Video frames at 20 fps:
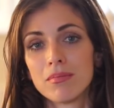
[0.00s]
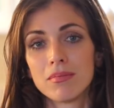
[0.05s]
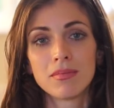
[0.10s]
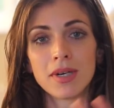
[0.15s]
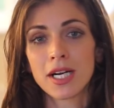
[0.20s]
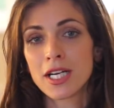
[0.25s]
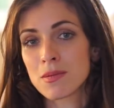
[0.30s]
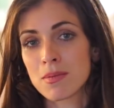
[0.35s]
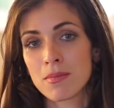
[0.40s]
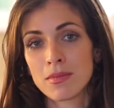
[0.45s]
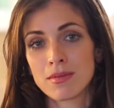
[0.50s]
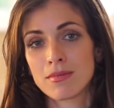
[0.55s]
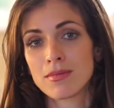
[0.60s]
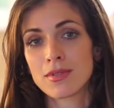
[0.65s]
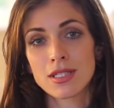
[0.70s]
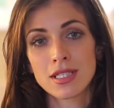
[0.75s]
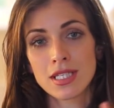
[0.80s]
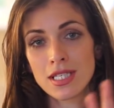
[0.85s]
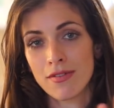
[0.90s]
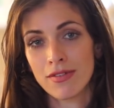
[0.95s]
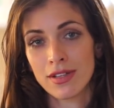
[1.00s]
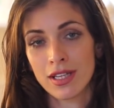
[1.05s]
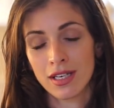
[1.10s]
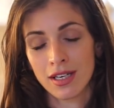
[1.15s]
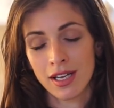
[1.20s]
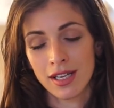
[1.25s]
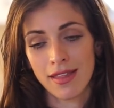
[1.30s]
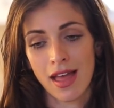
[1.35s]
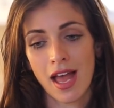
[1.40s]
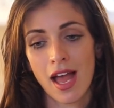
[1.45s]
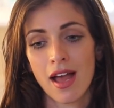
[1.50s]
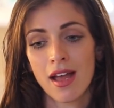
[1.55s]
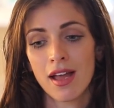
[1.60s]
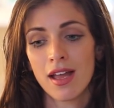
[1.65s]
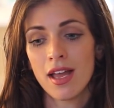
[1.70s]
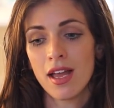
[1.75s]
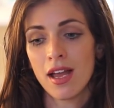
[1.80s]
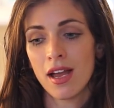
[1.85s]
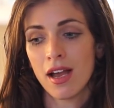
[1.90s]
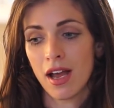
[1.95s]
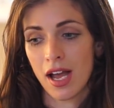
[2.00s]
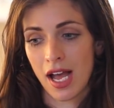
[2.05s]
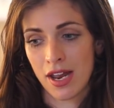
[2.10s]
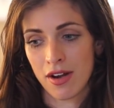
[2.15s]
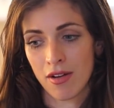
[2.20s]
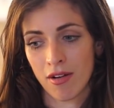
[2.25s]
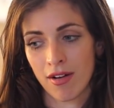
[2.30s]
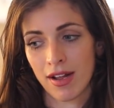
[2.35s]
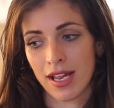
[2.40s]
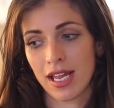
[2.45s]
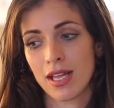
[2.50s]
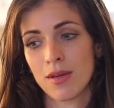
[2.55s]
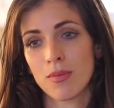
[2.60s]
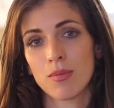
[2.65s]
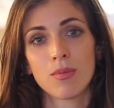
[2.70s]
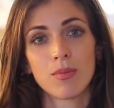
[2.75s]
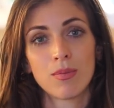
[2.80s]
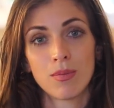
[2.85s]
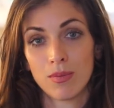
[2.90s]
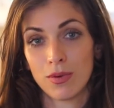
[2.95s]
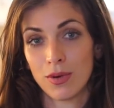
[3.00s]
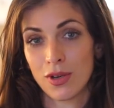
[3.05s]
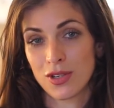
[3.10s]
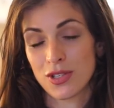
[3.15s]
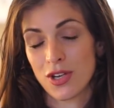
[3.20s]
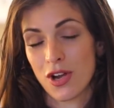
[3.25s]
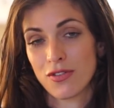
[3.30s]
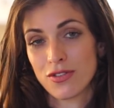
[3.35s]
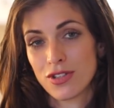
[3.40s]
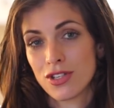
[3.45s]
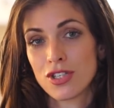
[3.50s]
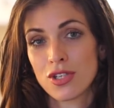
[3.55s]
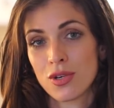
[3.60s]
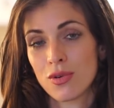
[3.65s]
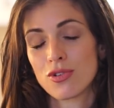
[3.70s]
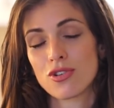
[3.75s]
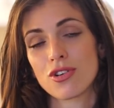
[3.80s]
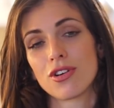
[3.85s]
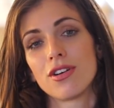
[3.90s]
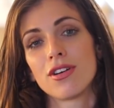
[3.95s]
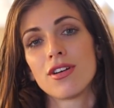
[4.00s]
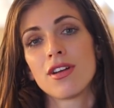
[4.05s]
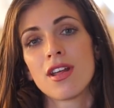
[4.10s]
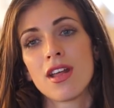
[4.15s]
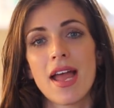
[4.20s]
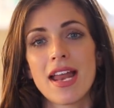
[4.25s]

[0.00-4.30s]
My husband did everything like that, and I looked after the children.